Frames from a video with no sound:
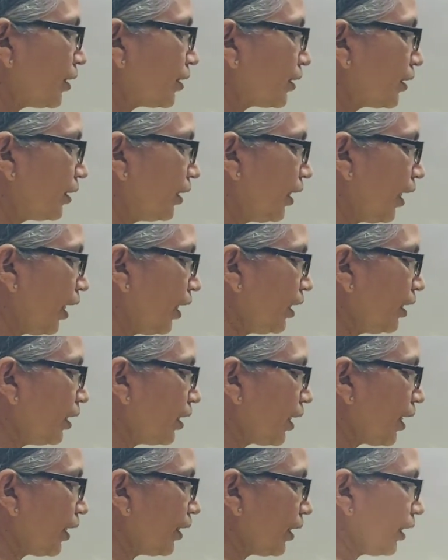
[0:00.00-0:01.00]
has
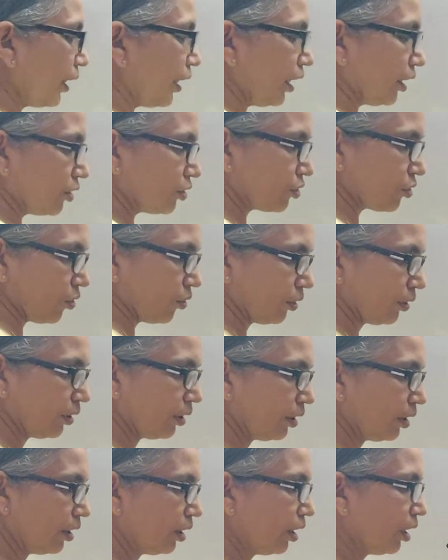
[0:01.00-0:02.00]
gained an electron.
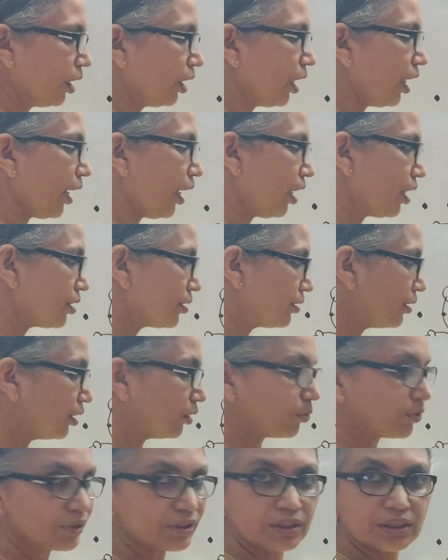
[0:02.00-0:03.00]

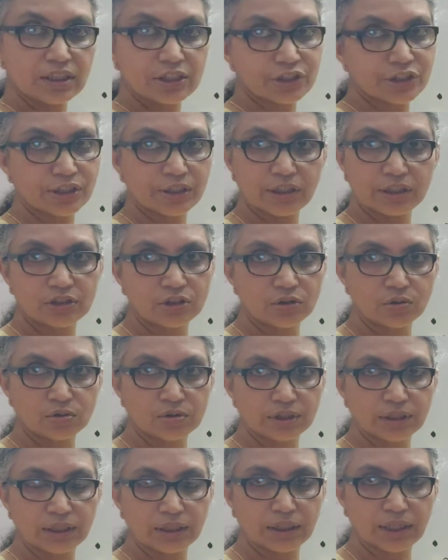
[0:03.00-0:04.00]
Arsenic was initially a
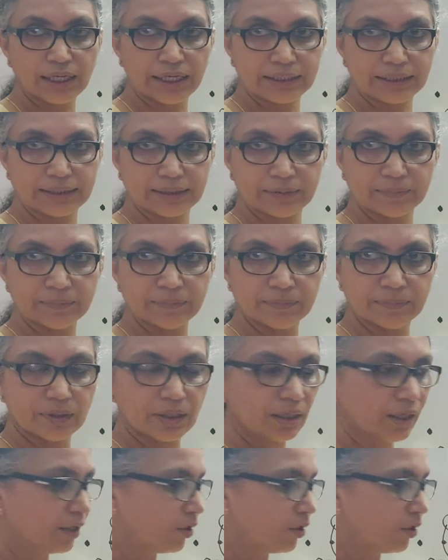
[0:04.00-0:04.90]
neutral atom